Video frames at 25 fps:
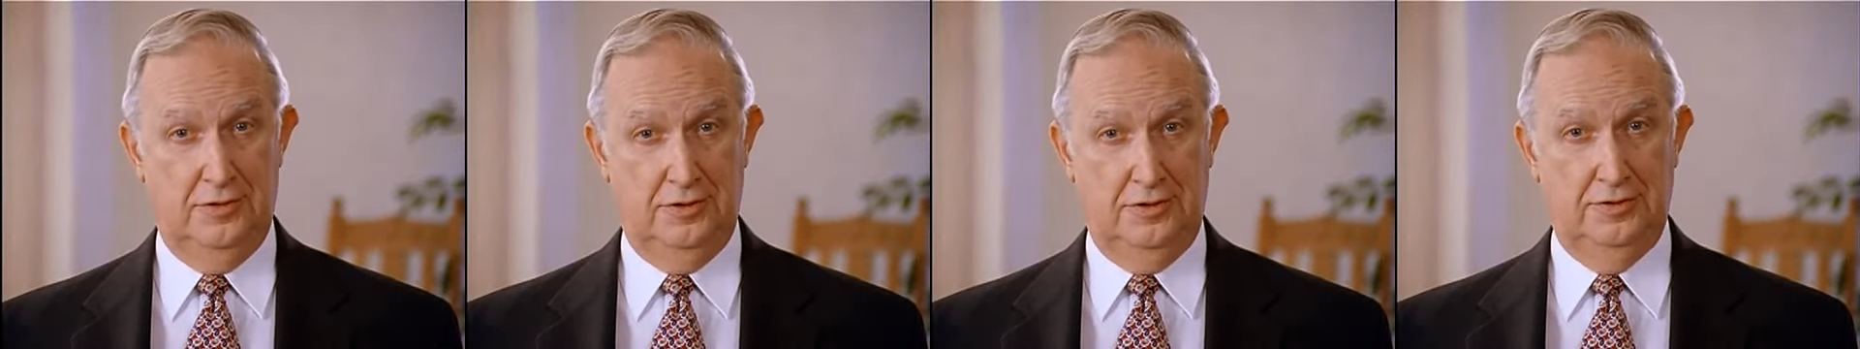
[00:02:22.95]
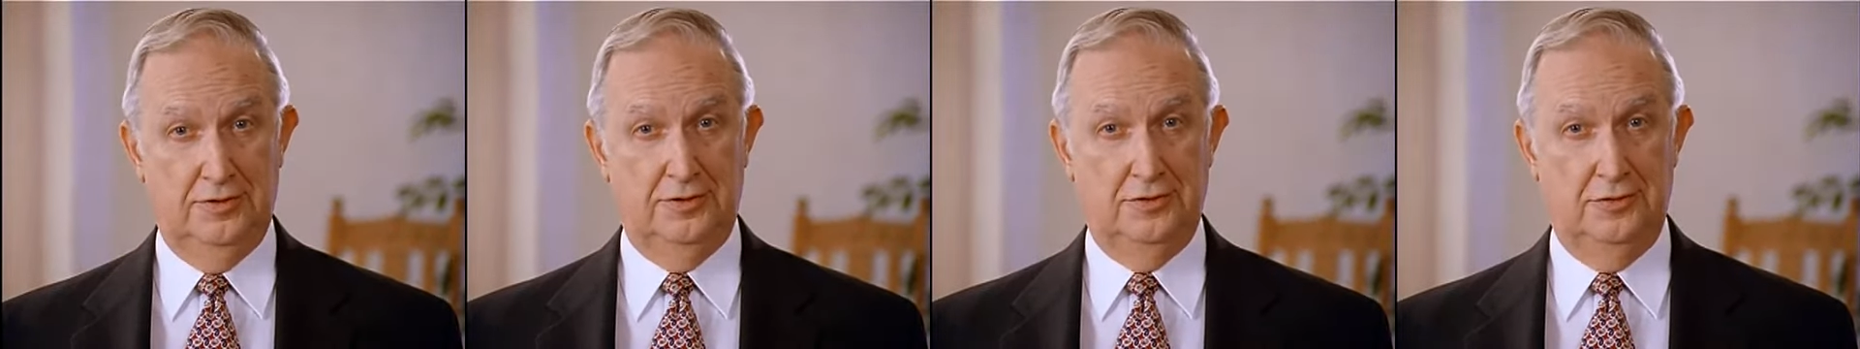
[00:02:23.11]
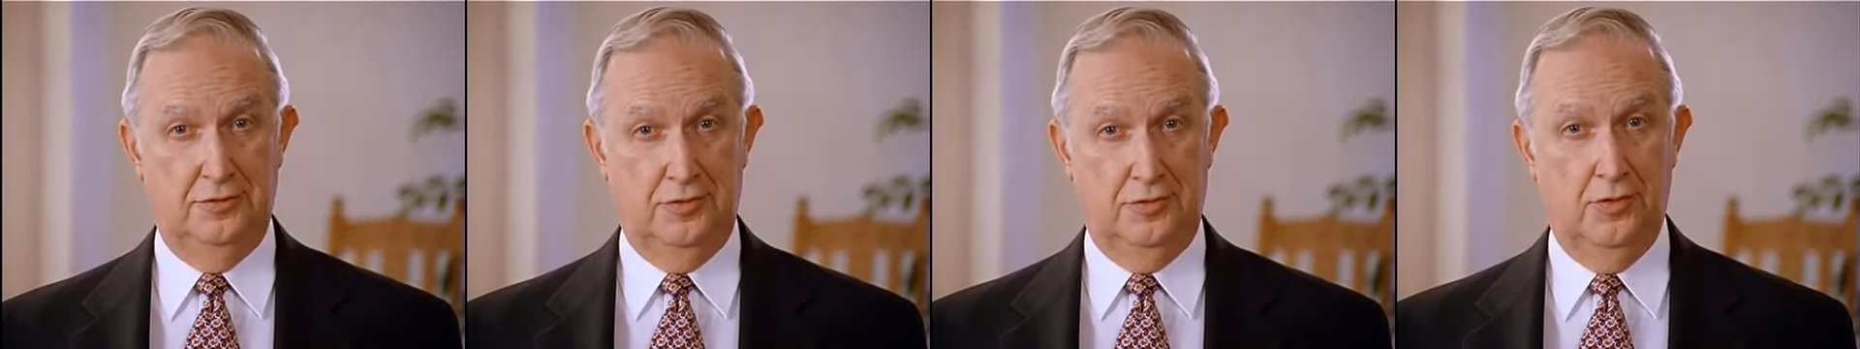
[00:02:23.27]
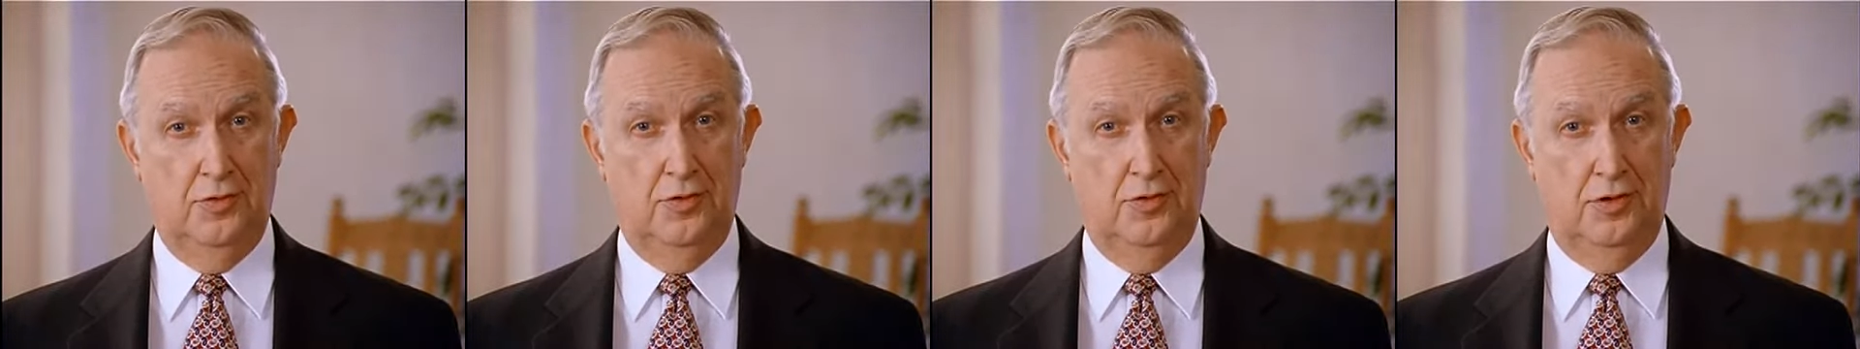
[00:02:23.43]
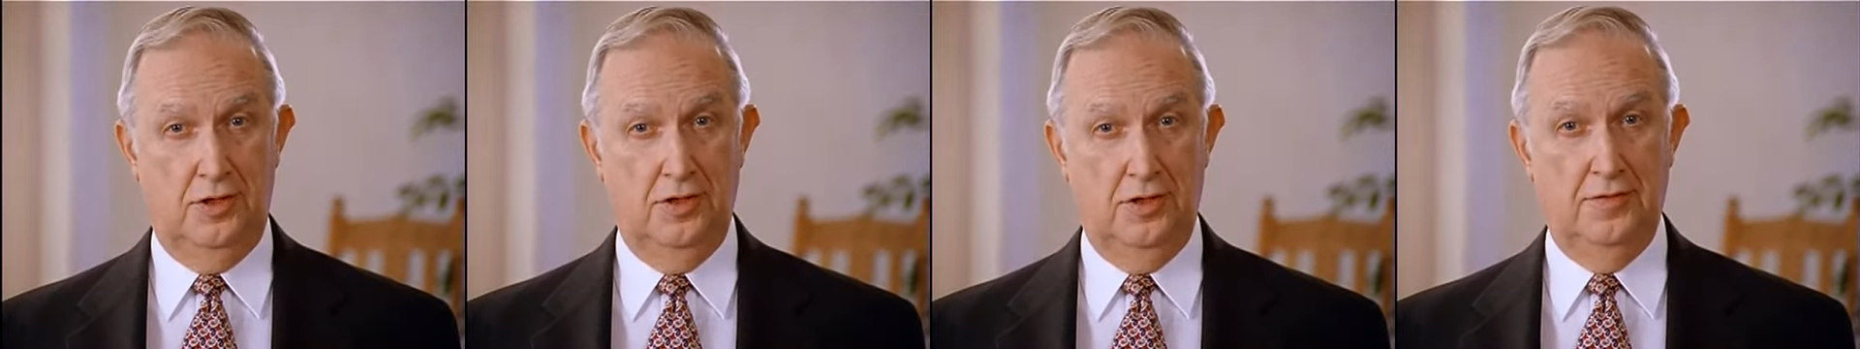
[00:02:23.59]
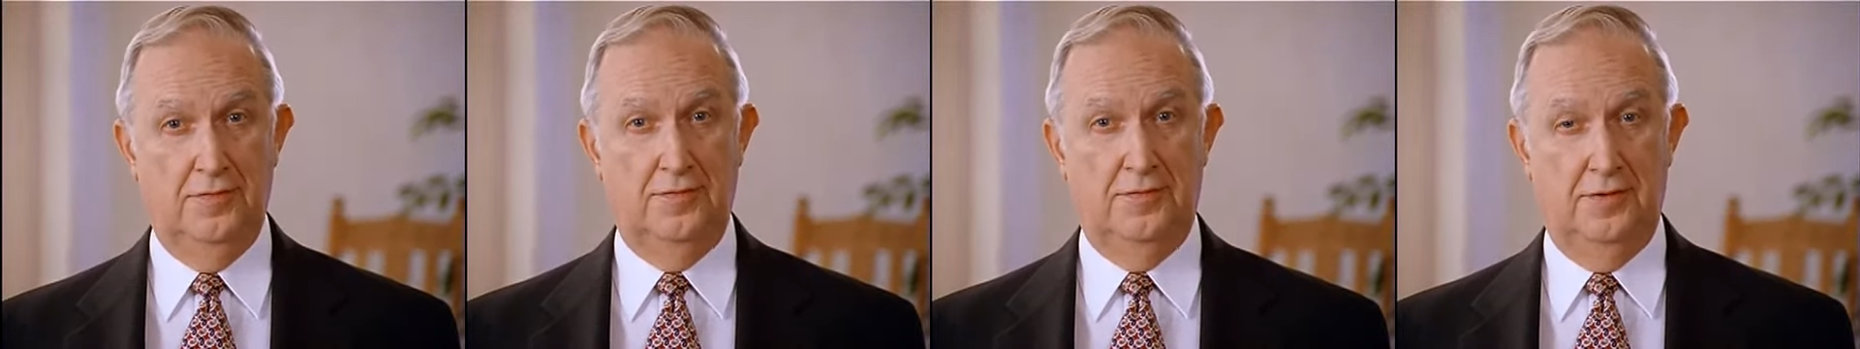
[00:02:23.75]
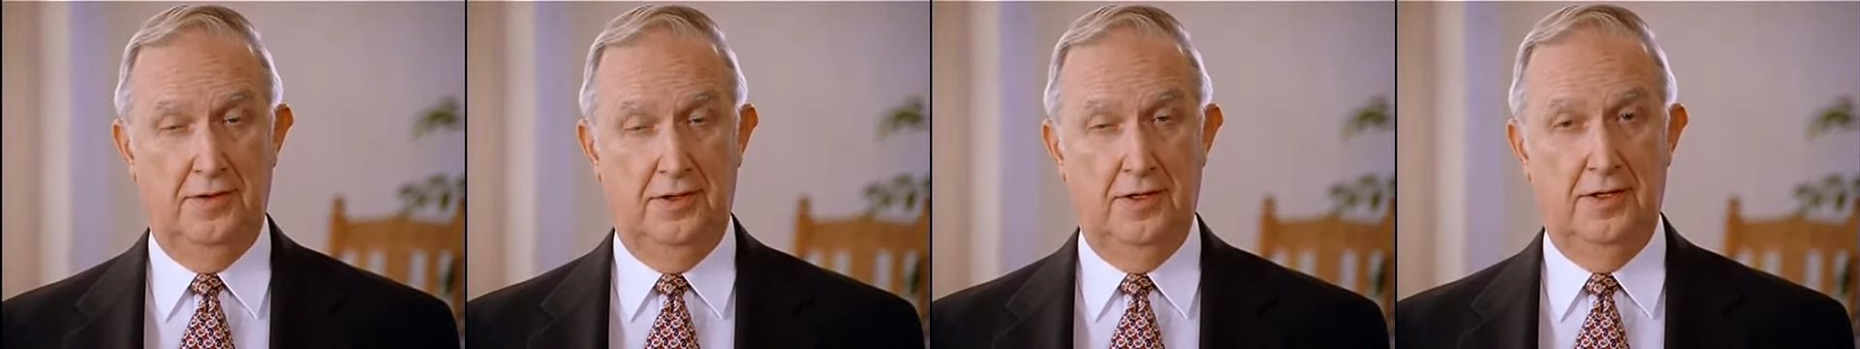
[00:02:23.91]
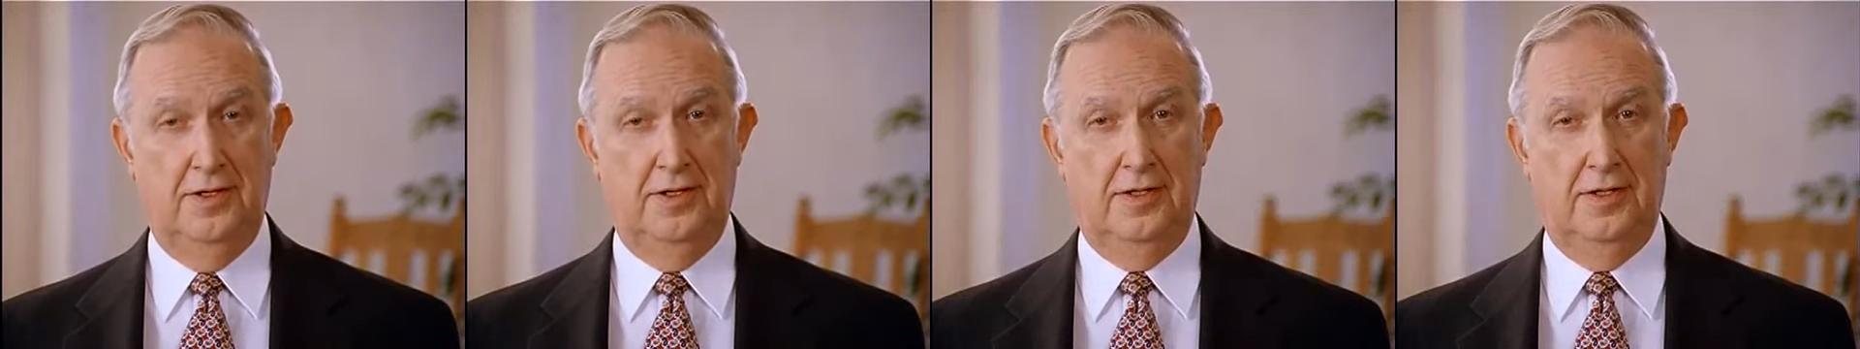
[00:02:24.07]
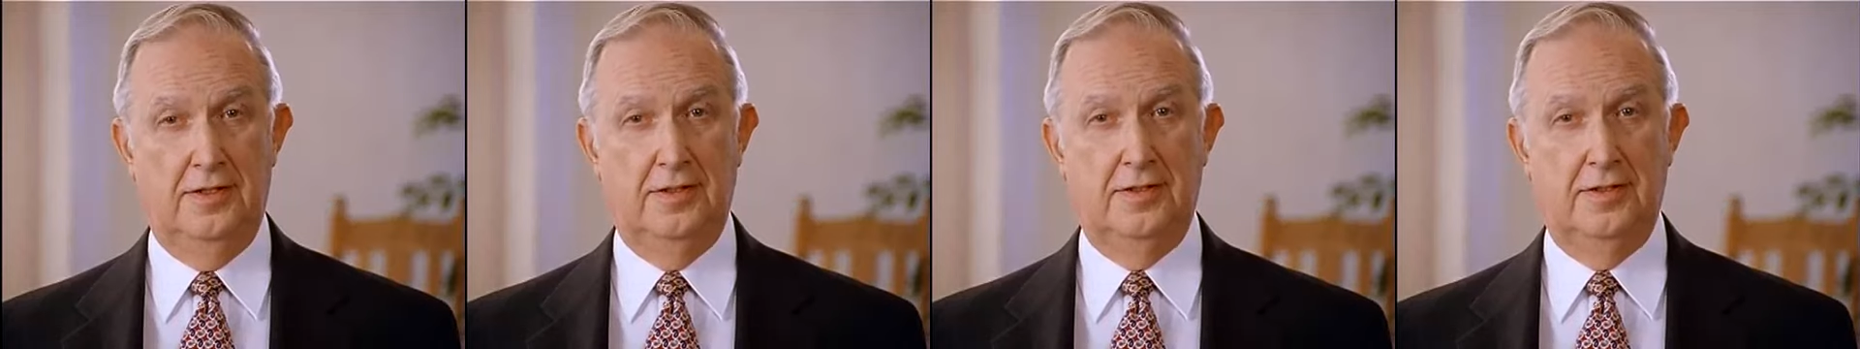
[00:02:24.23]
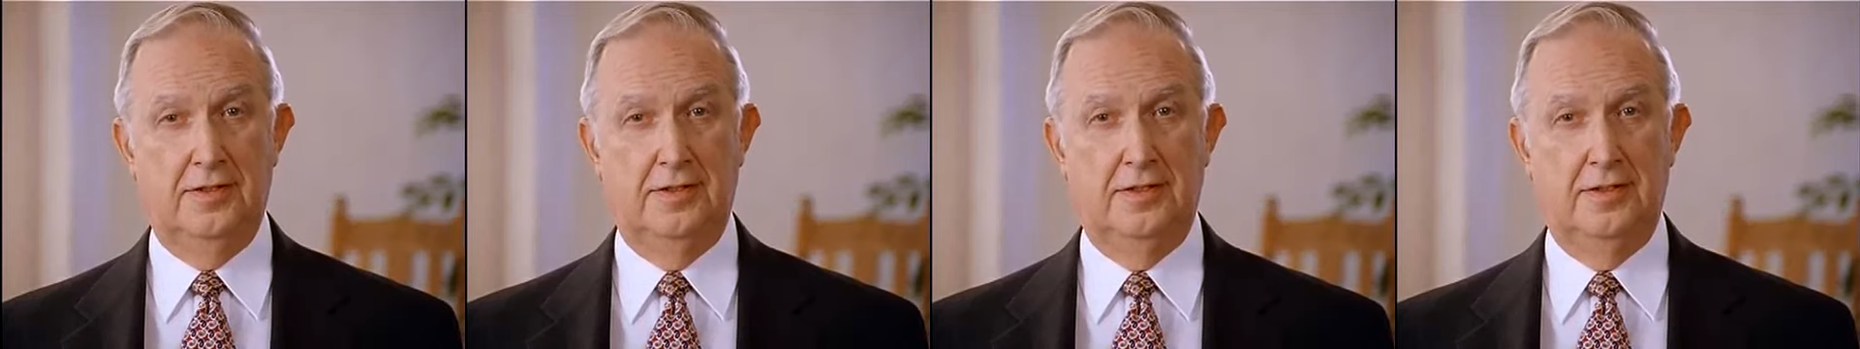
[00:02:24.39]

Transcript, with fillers: ones who qualify